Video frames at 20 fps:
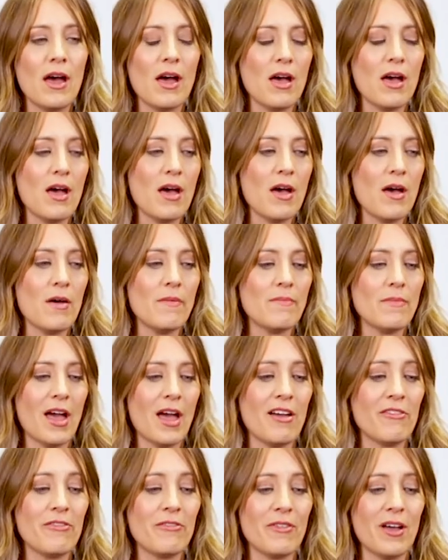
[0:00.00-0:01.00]

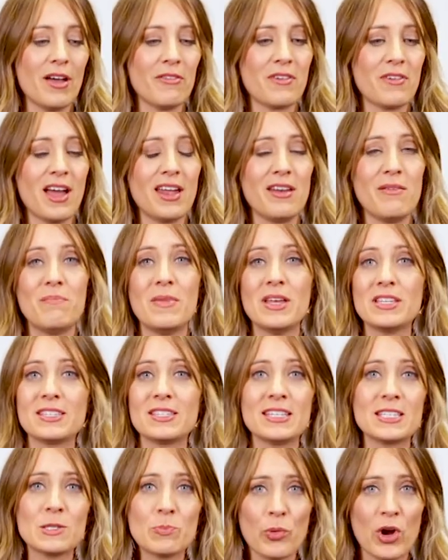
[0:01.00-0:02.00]
I've kind of
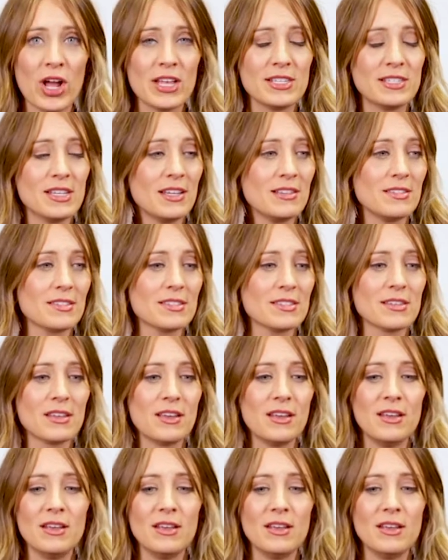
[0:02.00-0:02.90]
missed His presence.